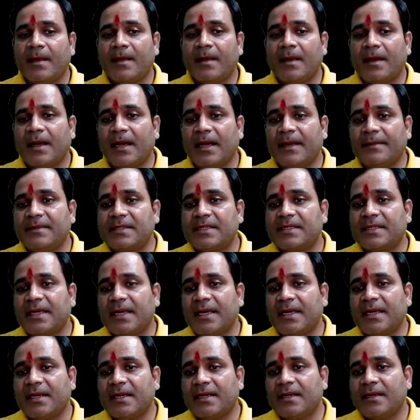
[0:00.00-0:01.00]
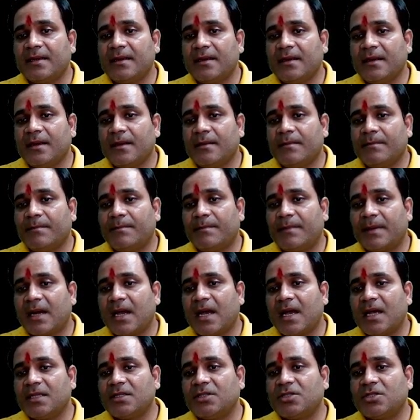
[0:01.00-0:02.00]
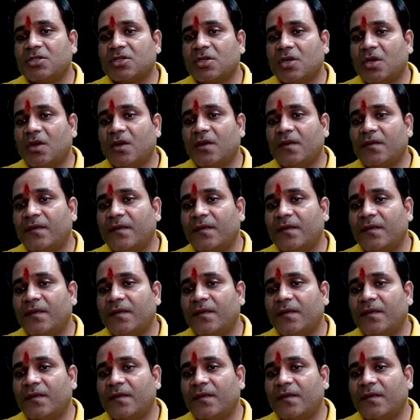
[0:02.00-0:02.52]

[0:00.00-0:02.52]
I'm saying branch of